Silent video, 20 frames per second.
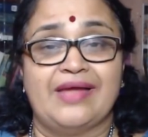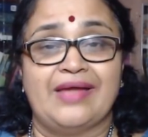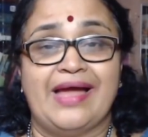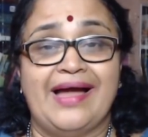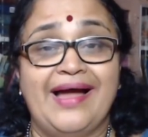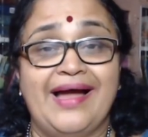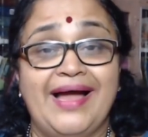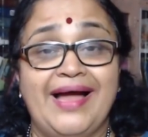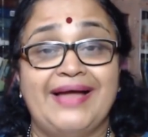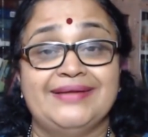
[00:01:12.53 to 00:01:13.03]

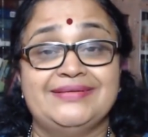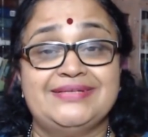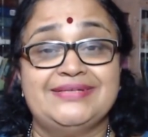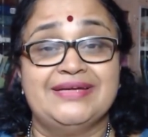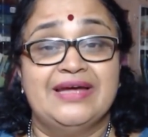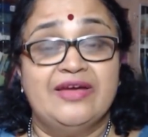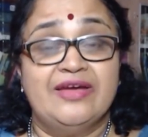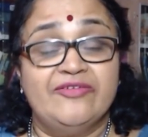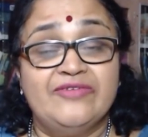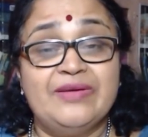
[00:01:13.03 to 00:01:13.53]
And
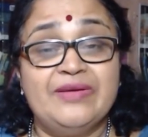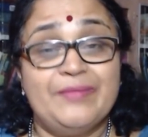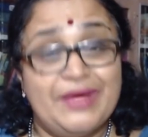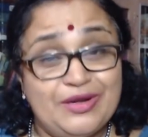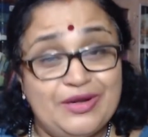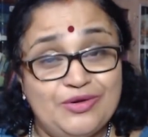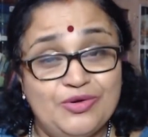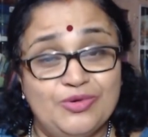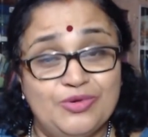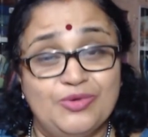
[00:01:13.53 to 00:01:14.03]
women
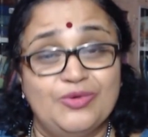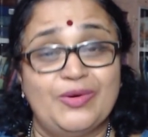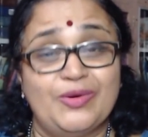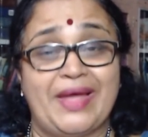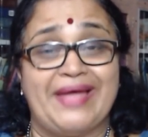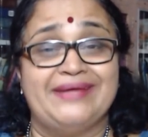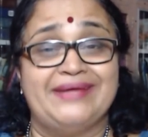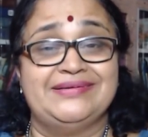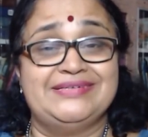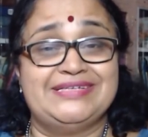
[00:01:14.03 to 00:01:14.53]
who
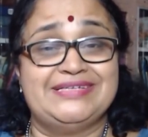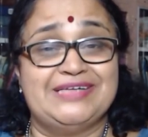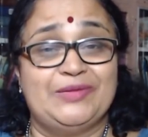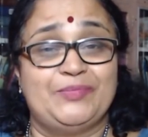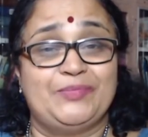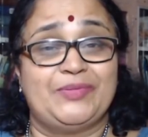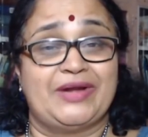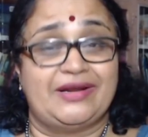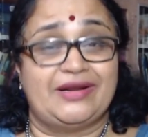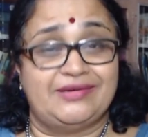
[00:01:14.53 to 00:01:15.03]
enter
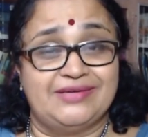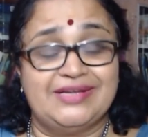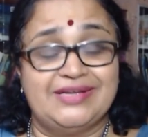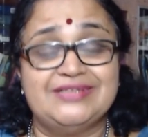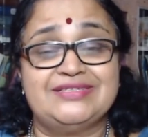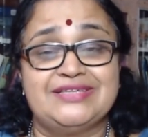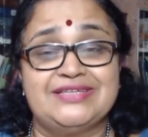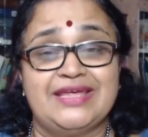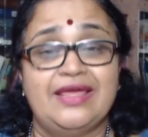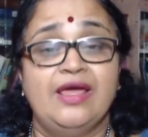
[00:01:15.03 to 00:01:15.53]

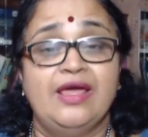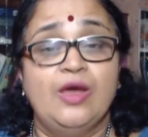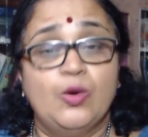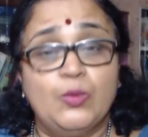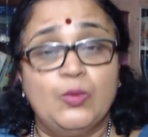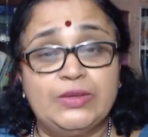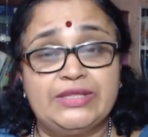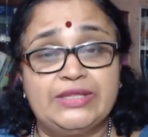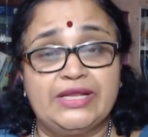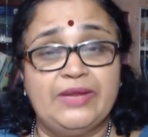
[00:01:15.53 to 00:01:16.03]
pregnancy
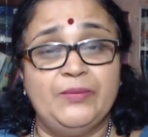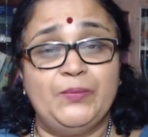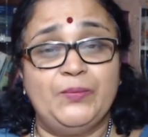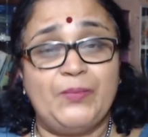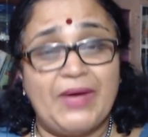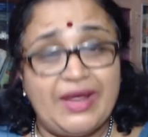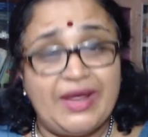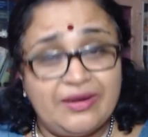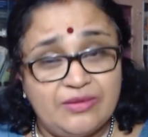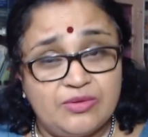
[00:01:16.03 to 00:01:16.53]
with an
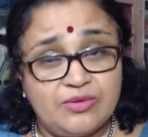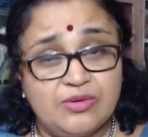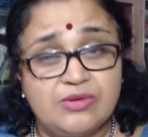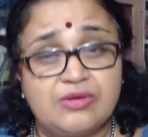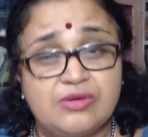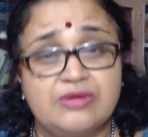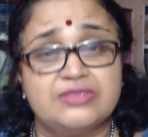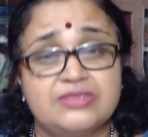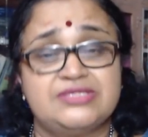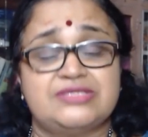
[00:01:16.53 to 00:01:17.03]
impaired
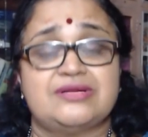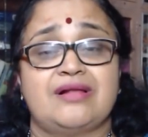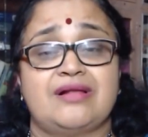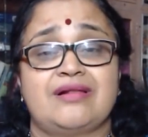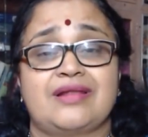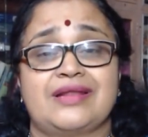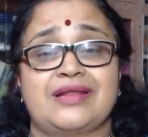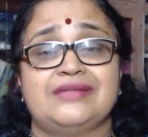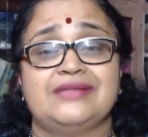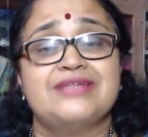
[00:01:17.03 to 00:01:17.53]
glucose
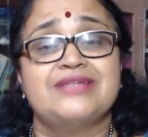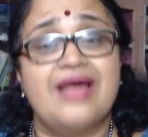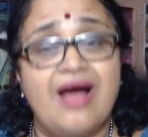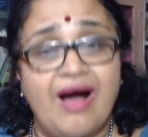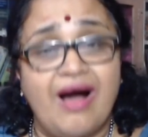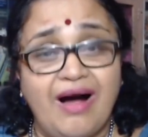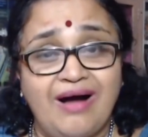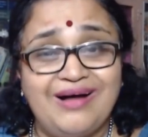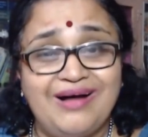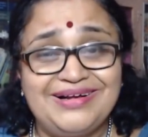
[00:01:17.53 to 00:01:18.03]
tolerance
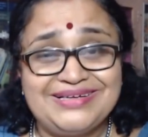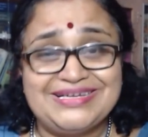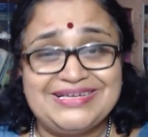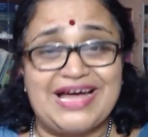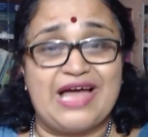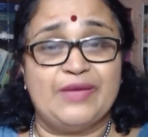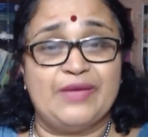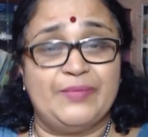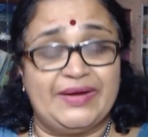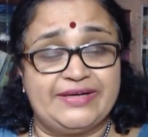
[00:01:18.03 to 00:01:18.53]
or
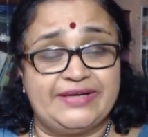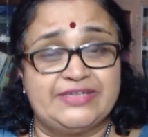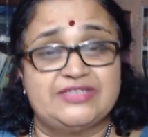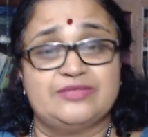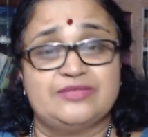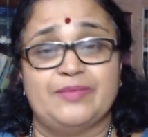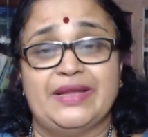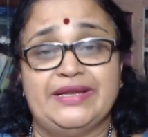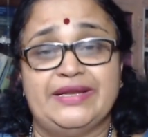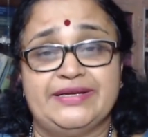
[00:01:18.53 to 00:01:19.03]
diabetes
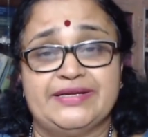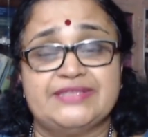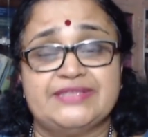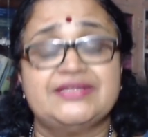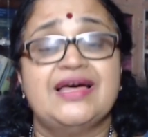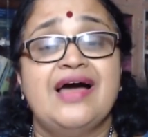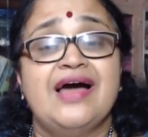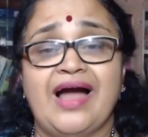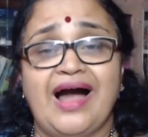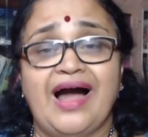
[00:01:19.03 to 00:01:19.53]
mellitus
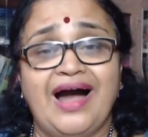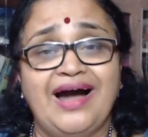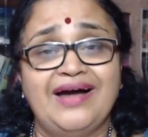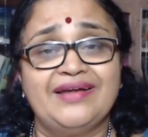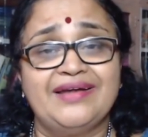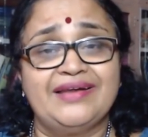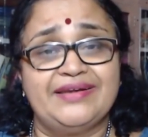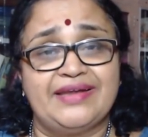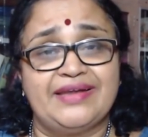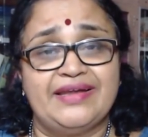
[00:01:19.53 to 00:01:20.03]
are
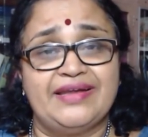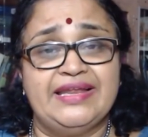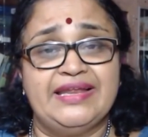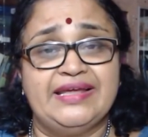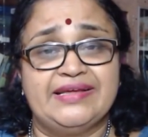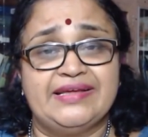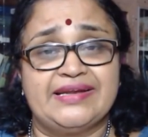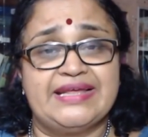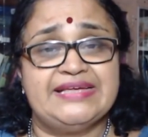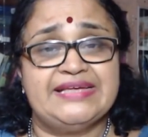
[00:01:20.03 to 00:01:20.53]
at an
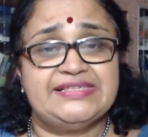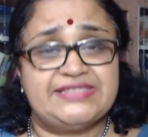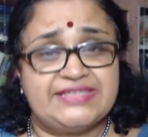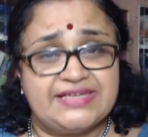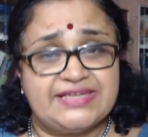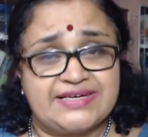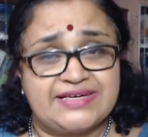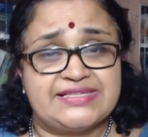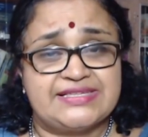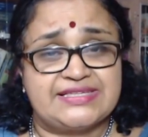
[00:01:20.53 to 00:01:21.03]
increased
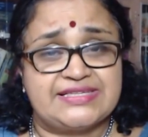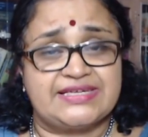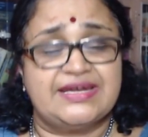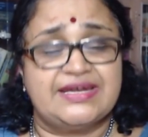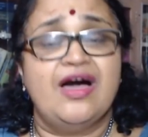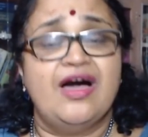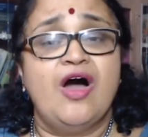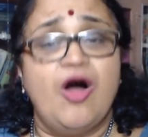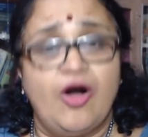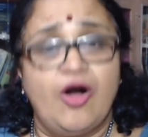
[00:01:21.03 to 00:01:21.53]
risk
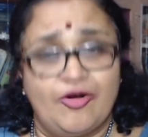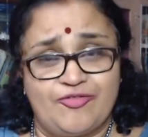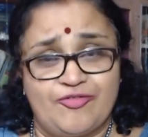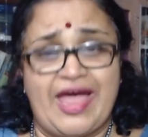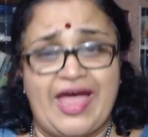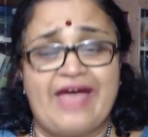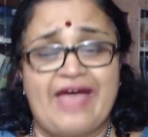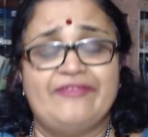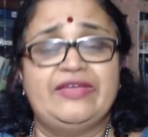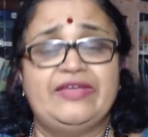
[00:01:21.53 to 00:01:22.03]
of
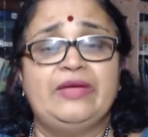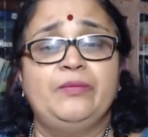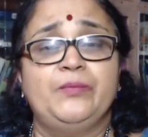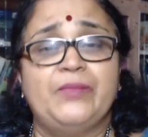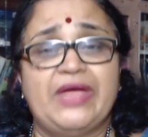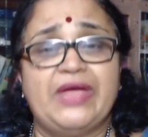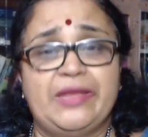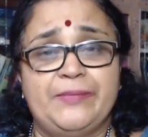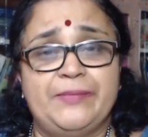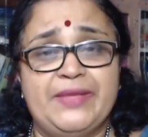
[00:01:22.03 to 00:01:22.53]
having
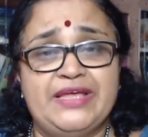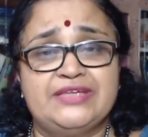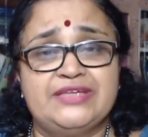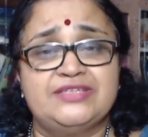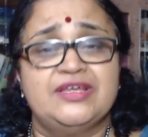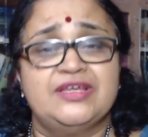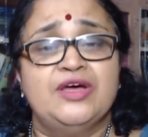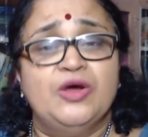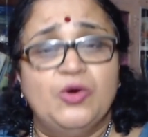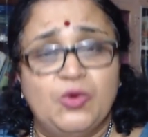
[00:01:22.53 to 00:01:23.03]
babies
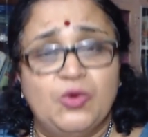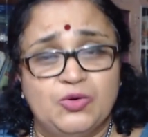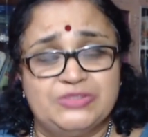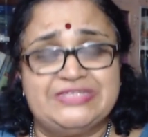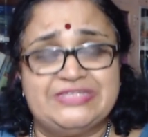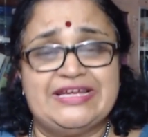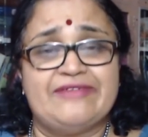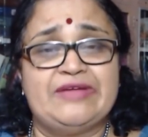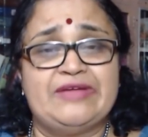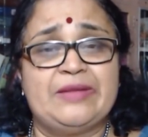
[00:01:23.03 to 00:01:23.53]
who
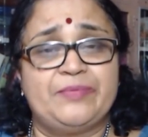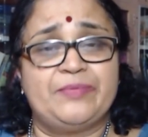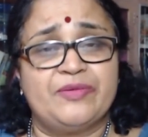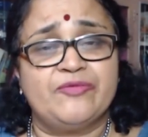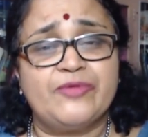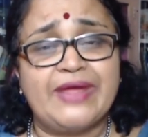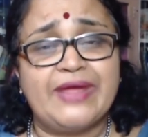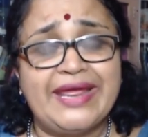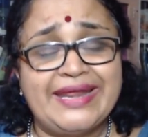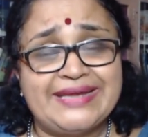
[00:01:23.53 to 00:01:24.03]
develop
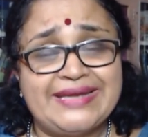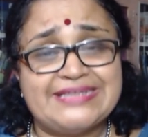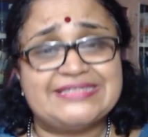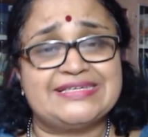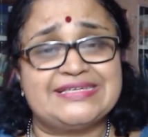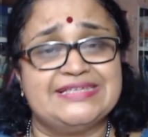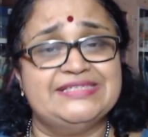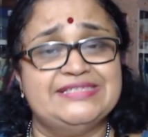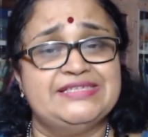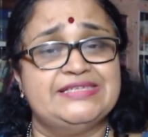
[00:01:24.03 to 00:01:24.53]
various
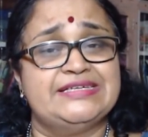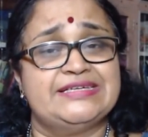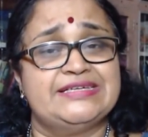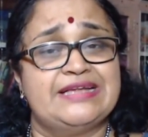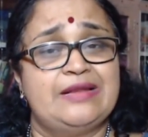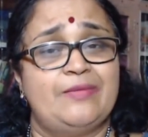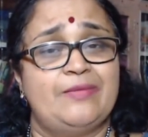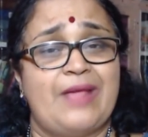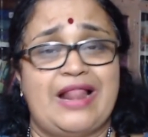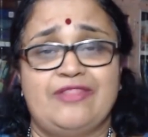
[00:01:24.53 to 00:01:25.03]
congenital
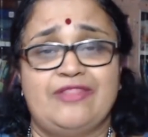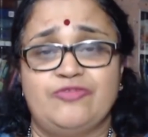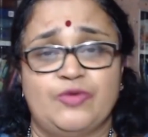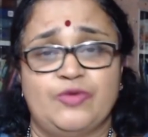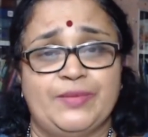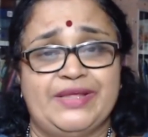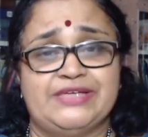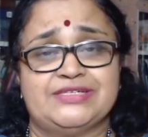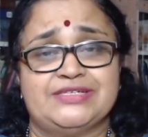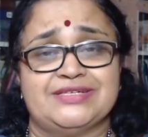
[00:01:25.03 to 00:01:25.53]

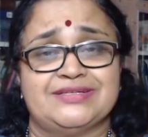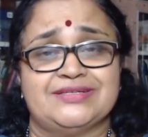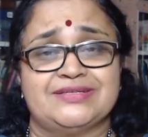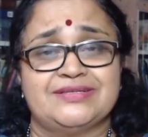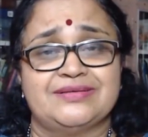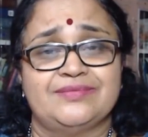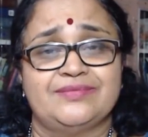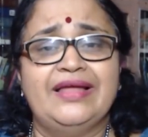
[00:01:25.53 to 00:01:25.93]
malformations.